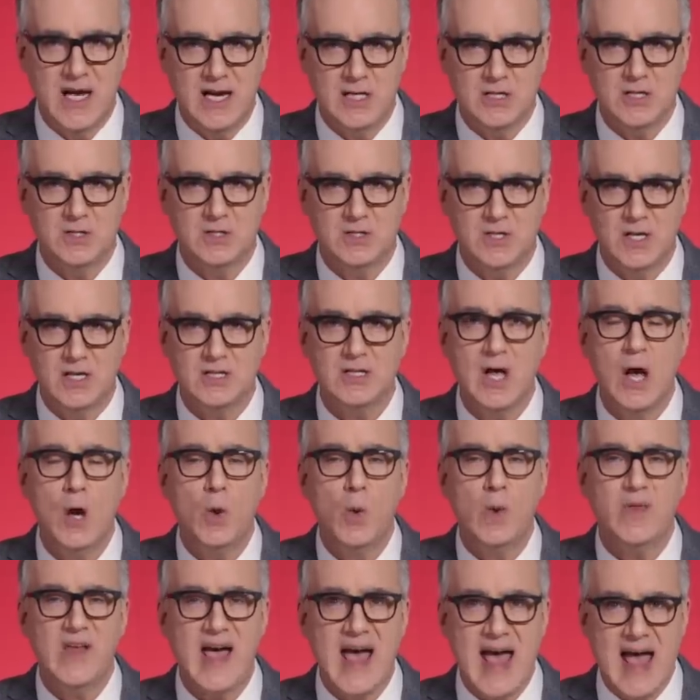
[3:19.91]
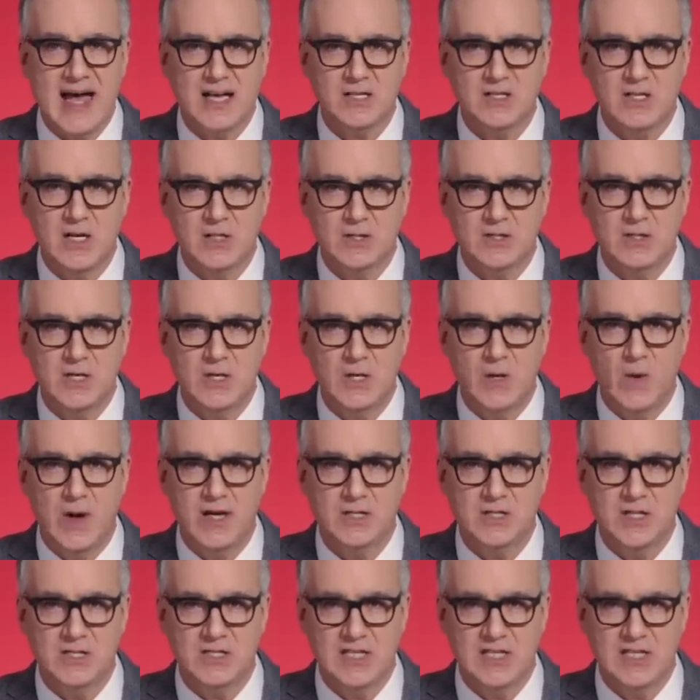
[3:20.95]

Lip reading: agencies with access to U.S.